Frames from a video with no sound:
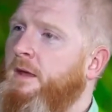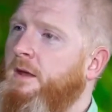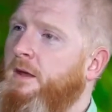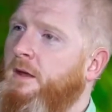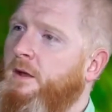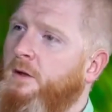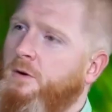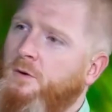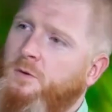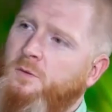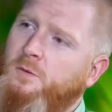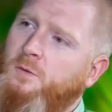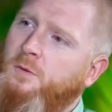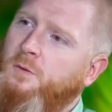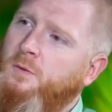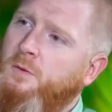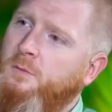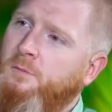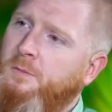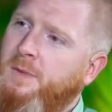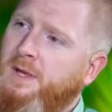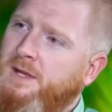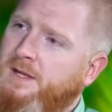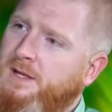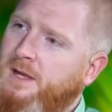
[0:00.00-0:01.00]
You know,
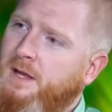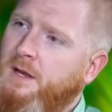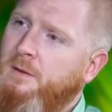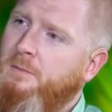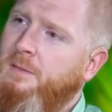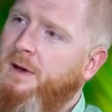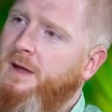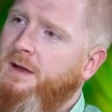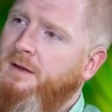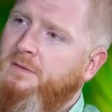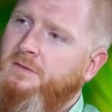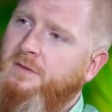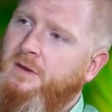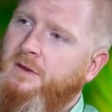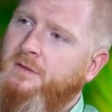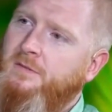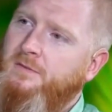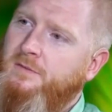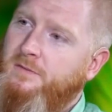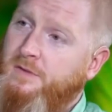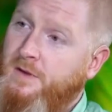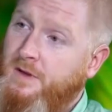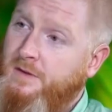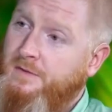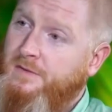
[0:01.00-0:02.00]
meeting the man for the
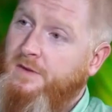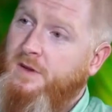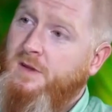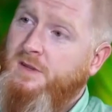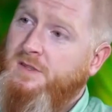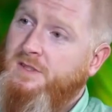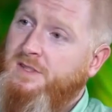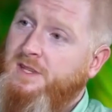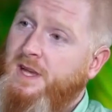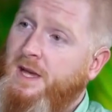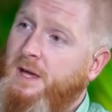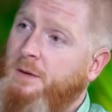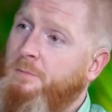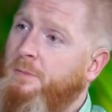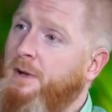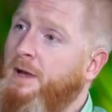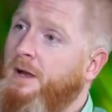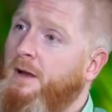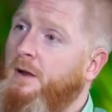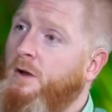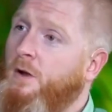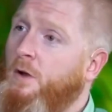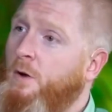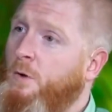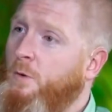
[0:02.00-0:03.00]
for the first time,
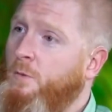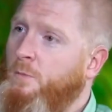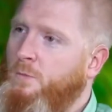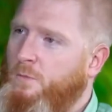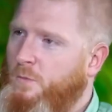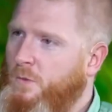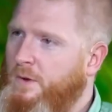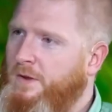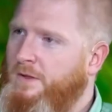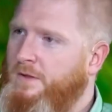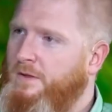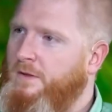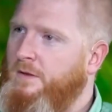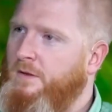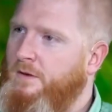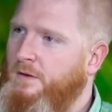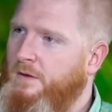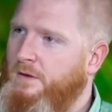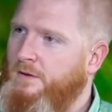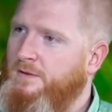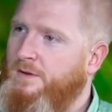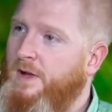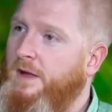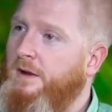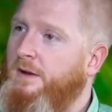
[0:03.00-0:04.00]
being alone with
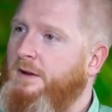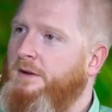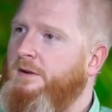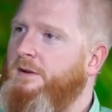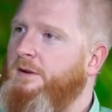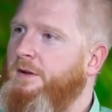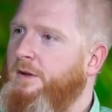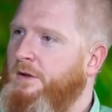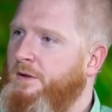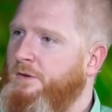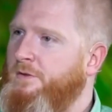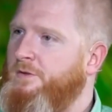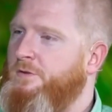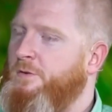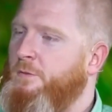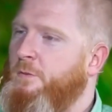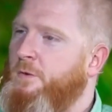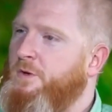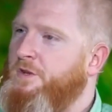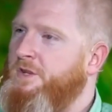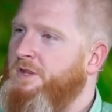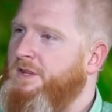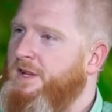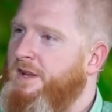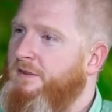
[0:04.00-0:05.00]
technically
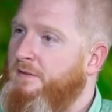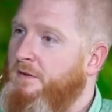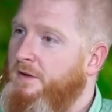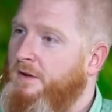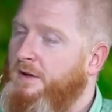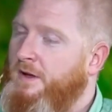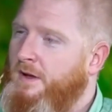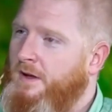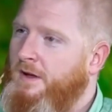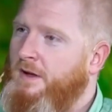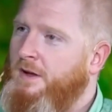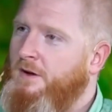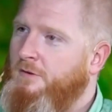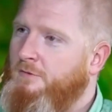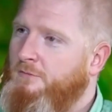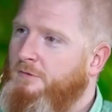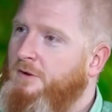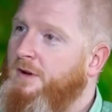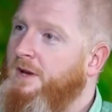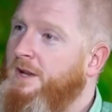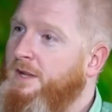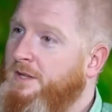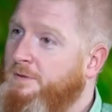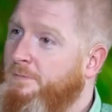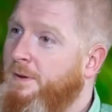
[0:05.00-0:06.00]
someone she's never
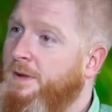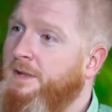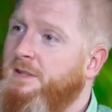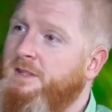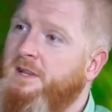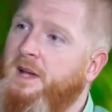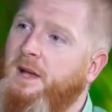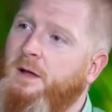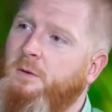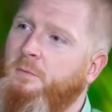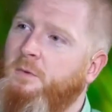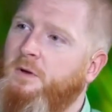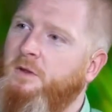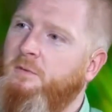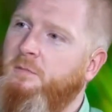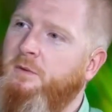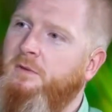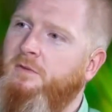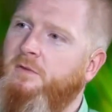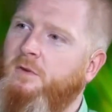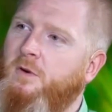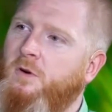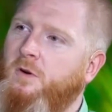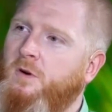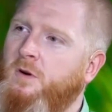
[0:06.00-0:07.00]
really spent time with
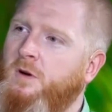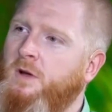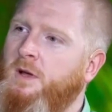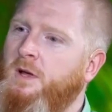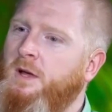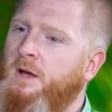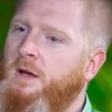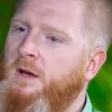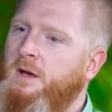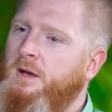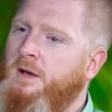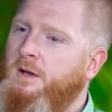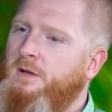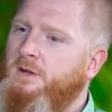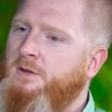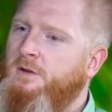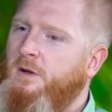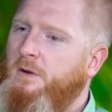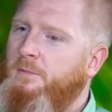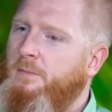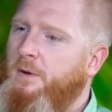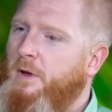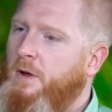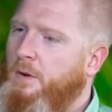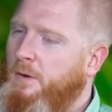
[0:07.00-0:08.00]
before.
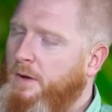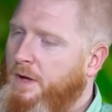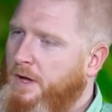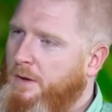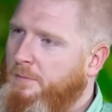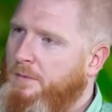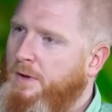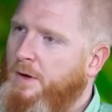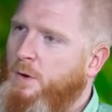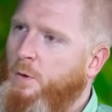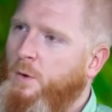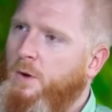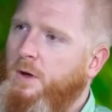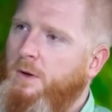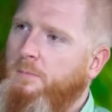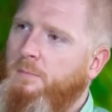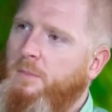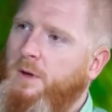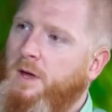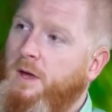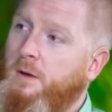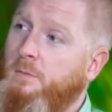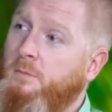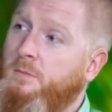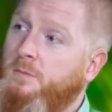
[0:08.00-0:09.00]
So it, bec- it bec-
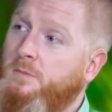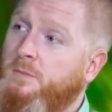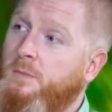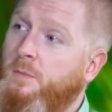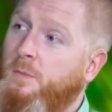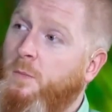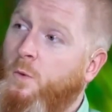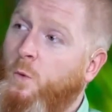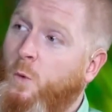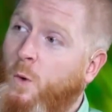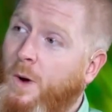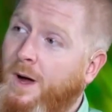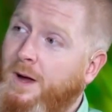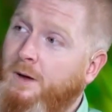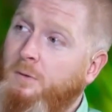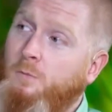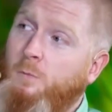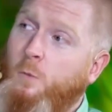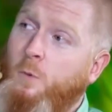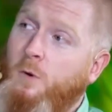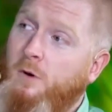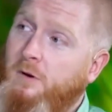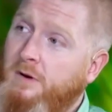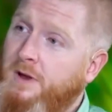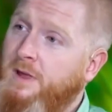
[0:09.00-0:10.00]
became quite
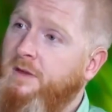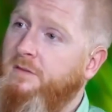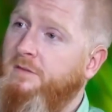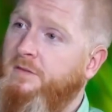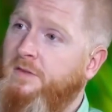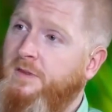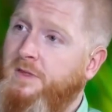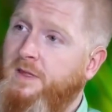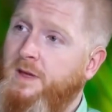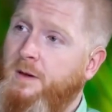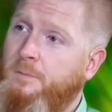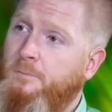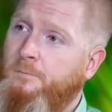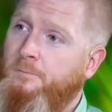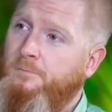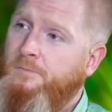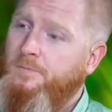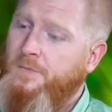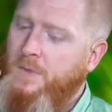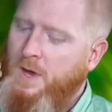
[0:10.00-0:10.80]
worrying for them.